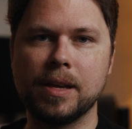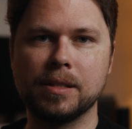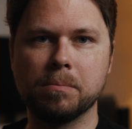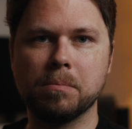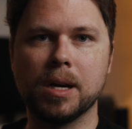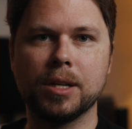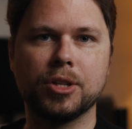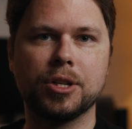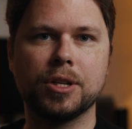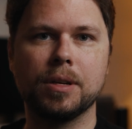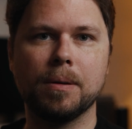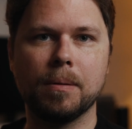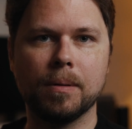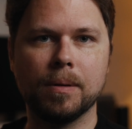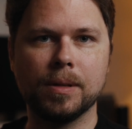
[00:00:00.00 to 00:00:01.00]
as much
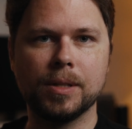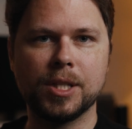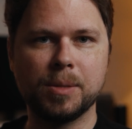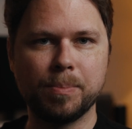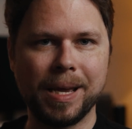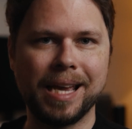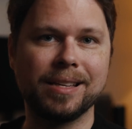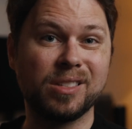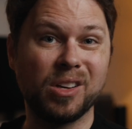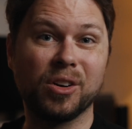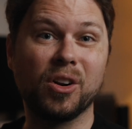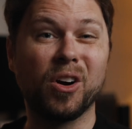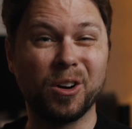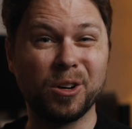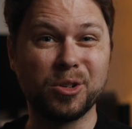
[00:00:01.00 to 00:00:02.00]
space on
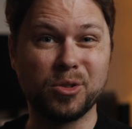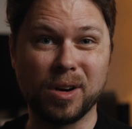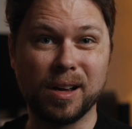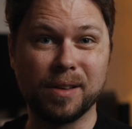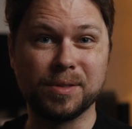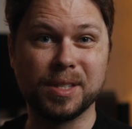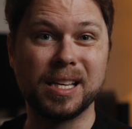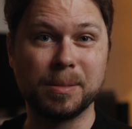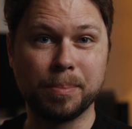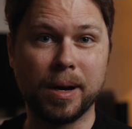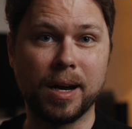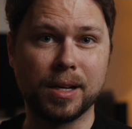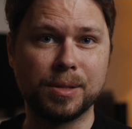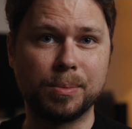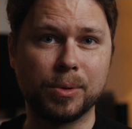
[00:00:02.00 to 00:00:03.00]
hard drives as
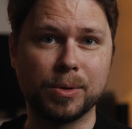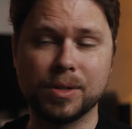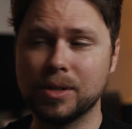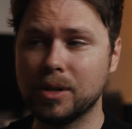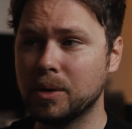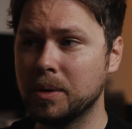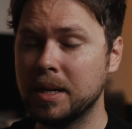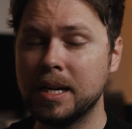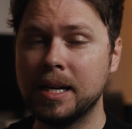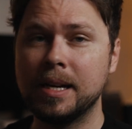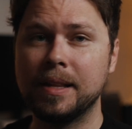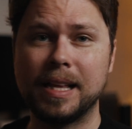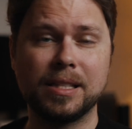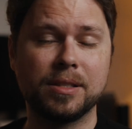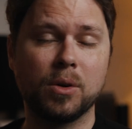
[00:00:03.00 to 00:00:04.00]
possible. So
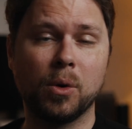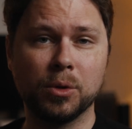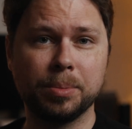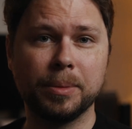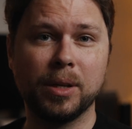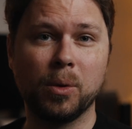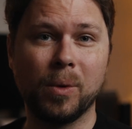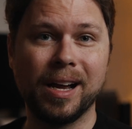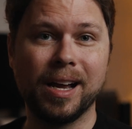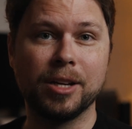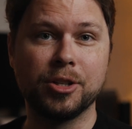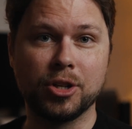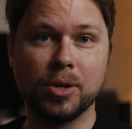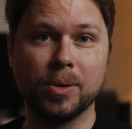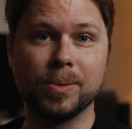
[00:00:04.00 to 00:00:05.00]
that's ultimately why I
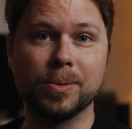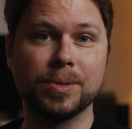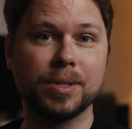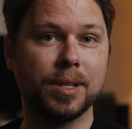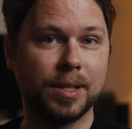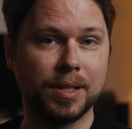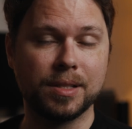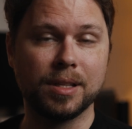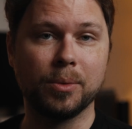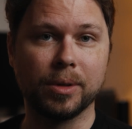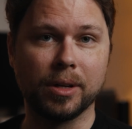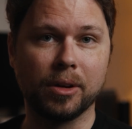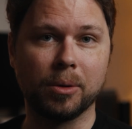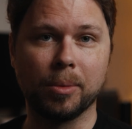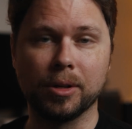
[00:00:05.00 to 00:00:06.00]
chose the
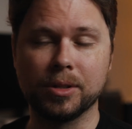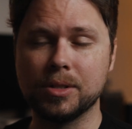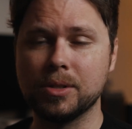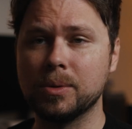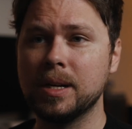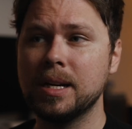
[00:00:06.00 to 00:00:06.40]
C100 Mark II.